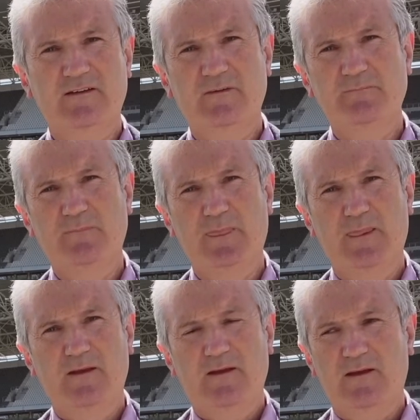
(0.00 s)
Um,
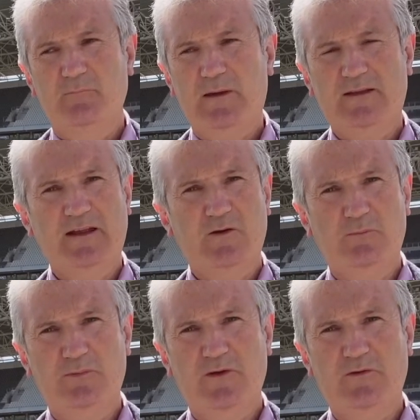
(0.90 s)
and back that
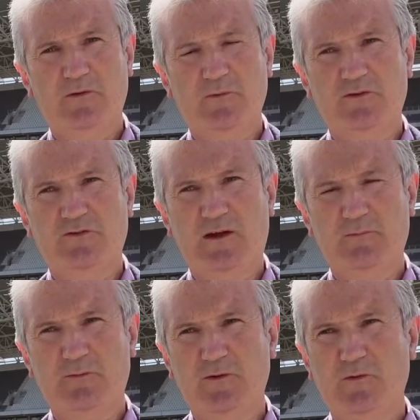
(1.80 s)
up with another Munster
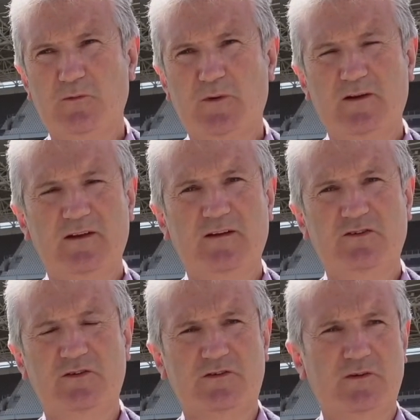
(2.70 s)
Championship and going well again
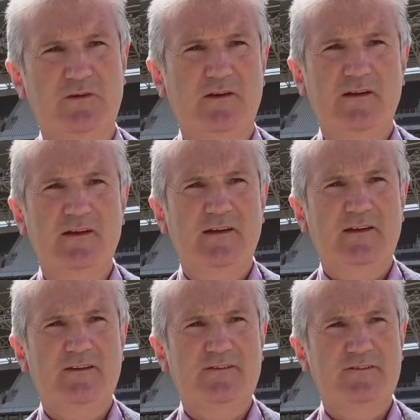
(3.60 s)
this year. So
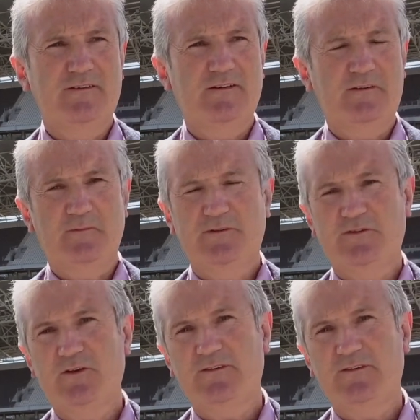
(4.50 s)
it's, uh, I suppose a great